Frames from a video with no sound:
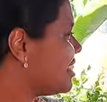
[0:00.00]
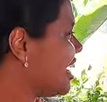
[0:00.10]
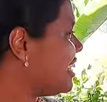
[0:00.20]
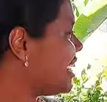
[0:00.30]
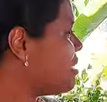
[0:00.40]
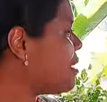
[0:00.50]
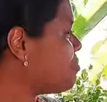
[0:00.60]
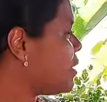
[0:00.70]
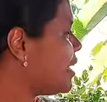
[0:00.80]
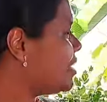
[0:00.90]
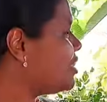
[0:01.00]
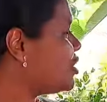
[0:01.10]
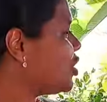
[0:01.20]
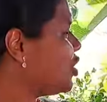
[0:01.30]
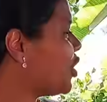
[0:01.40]
and tell my parents,
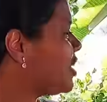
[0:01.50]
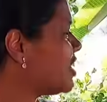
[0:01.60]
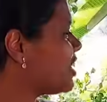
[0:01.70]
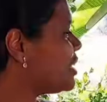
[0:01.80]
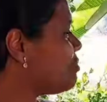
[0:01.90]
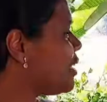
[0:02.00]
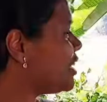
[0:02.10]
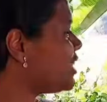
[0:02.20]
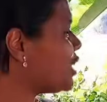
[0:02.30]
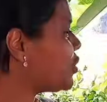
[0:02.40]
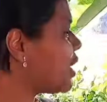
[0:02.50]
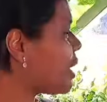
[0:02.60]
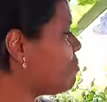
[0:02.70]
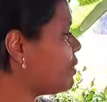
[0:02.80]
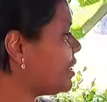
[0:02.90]
Your daughter is a blessing to our
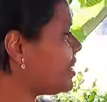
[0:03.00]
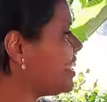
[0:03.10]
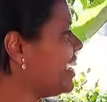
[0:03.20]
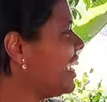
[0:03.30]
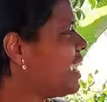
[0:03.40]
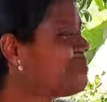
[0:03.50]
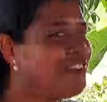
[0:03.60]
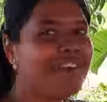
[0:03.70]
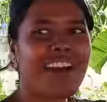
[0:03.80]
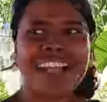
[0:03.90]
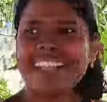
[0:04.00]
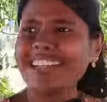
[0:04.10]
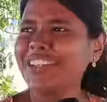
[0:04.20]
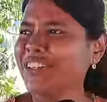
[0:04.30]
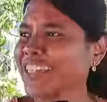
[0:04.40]
company. And my father
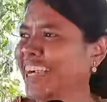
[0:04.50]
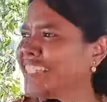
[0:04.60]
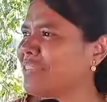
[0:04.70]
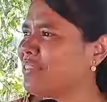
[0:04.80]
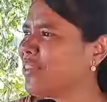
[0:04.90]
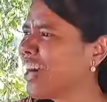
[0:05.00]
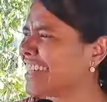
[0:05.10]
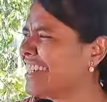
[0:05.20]
looked at him, What?